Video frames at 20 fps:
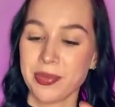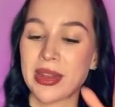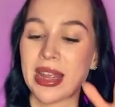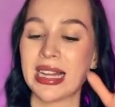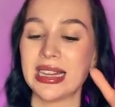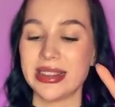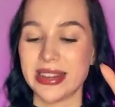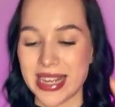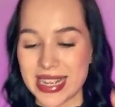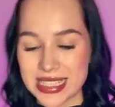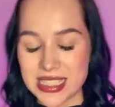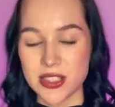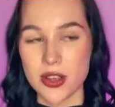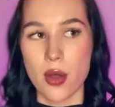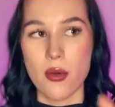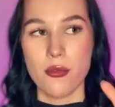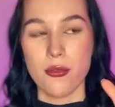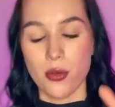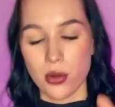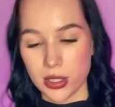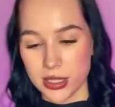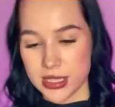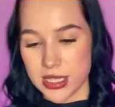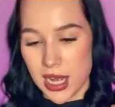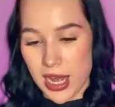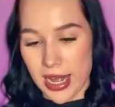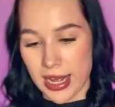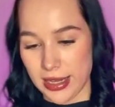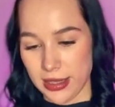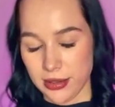less
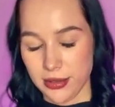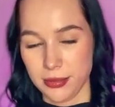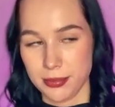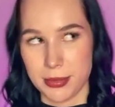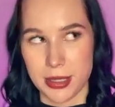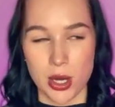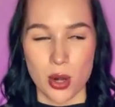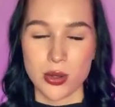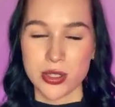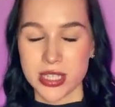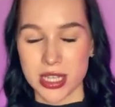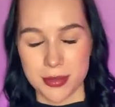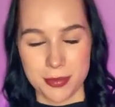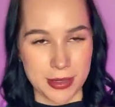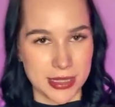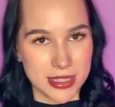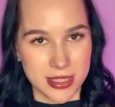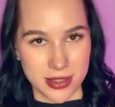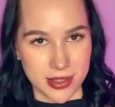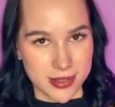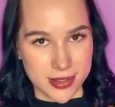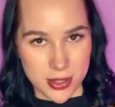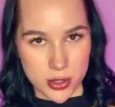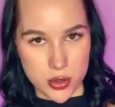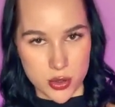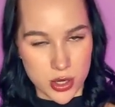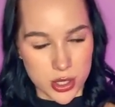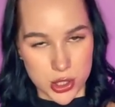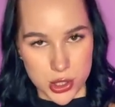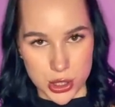volatile, but also depends on the
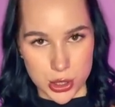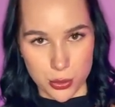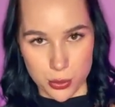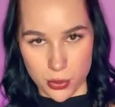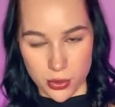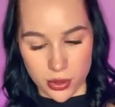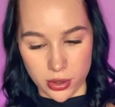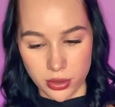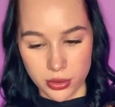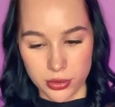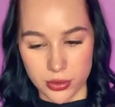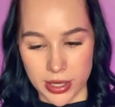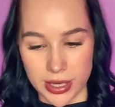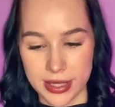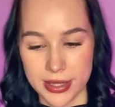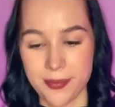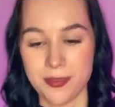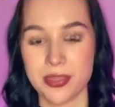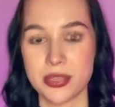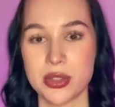situation in the world, right?